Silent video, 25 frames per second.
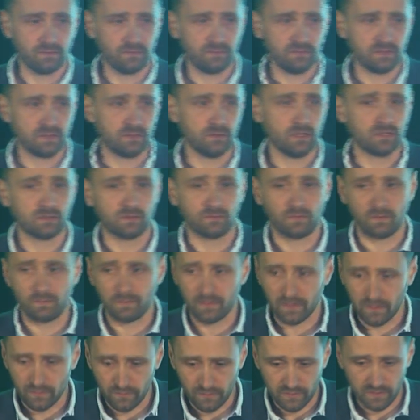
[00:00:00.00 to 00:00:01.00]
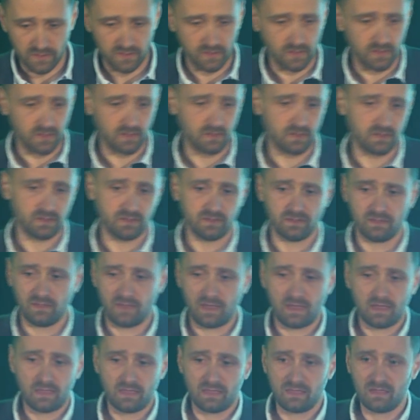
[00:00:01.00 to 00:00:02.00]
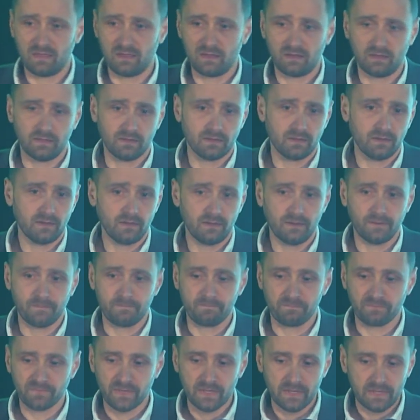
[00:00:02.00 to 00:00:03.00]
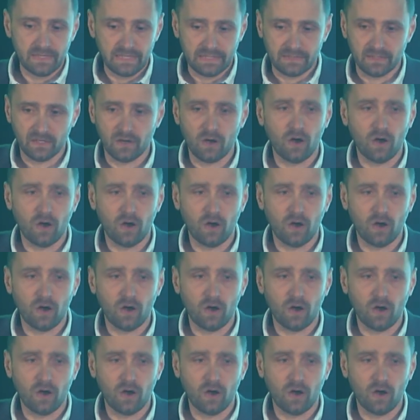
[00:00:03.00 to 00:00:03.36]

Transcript: with a lot of ambiguity, then the